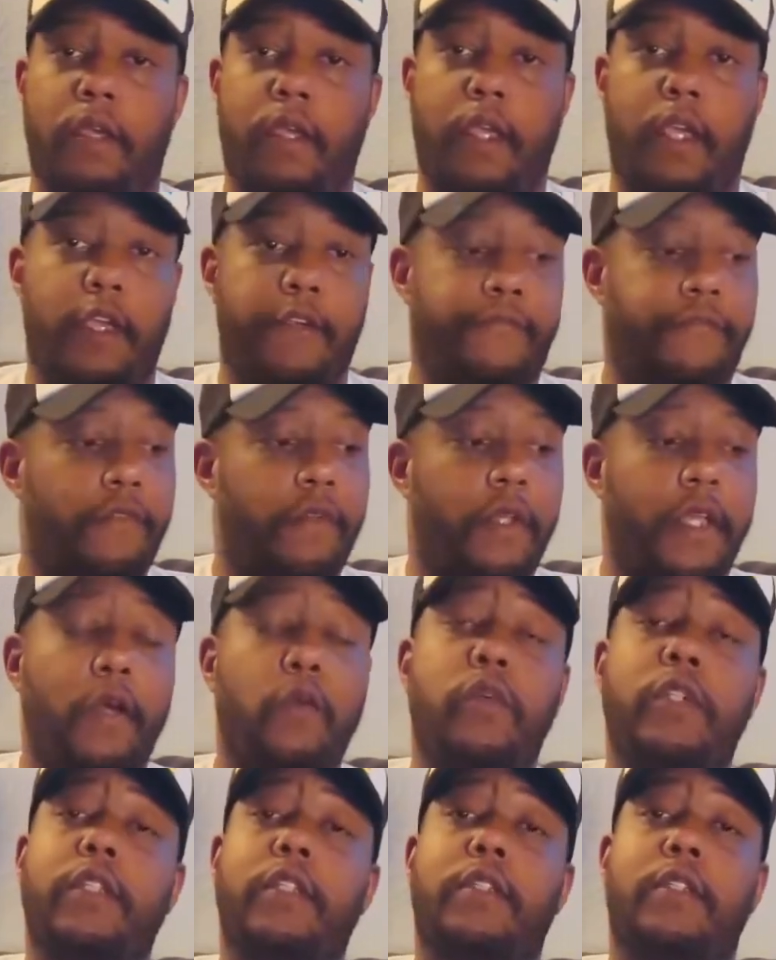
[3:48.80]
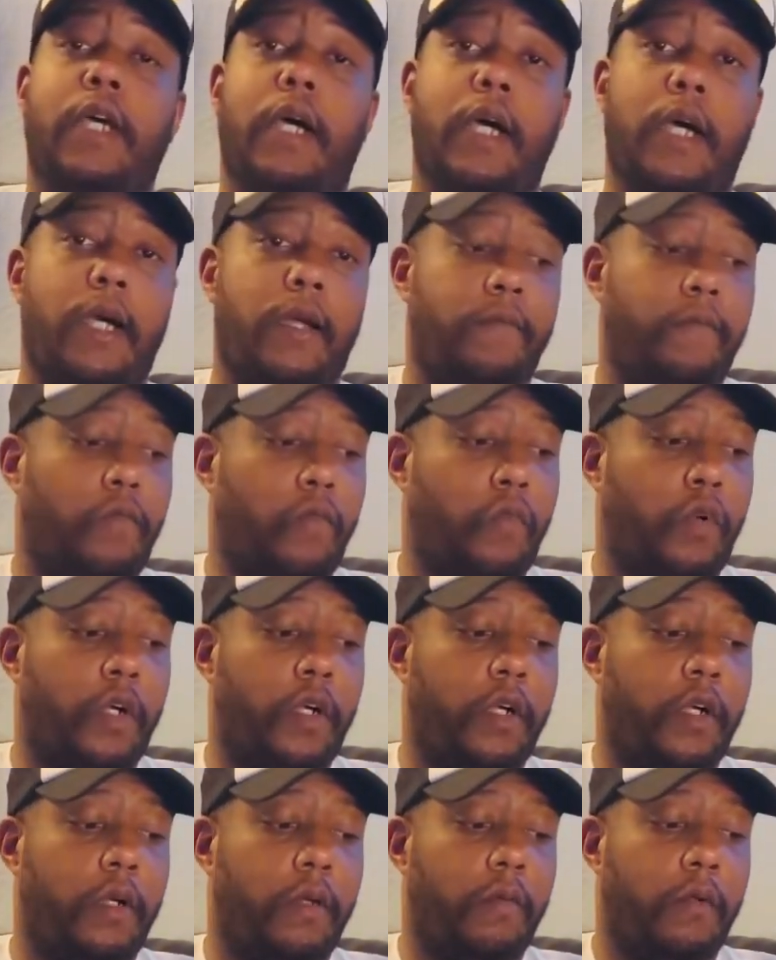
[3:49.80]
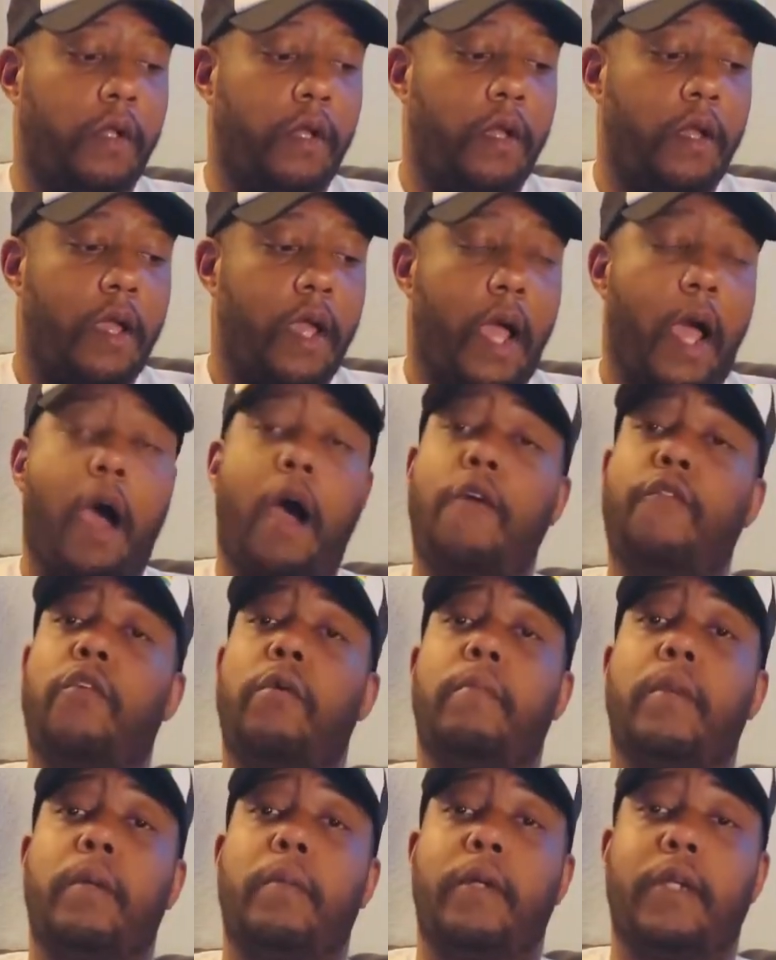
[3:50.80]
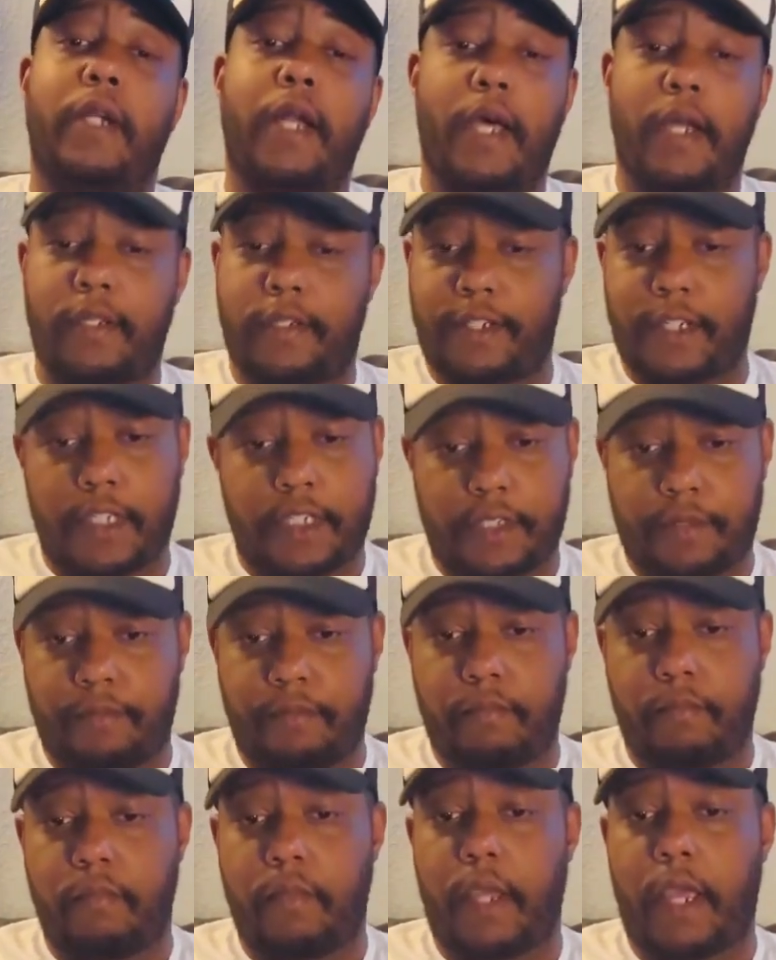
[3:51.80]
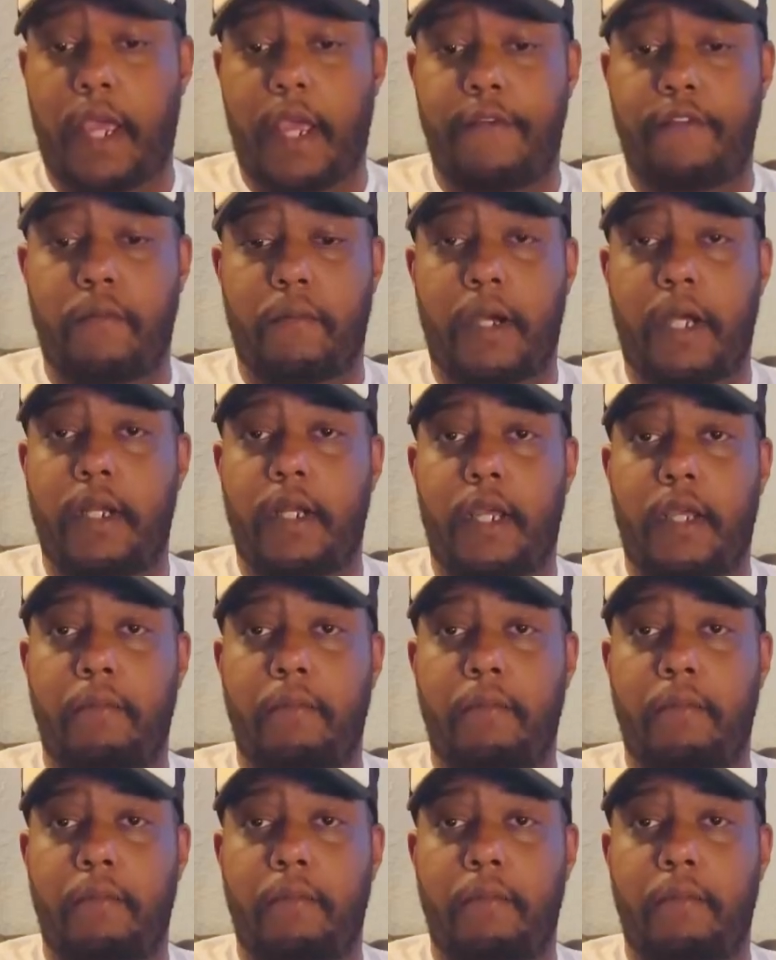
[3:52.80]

if it was a time where I remember not just having my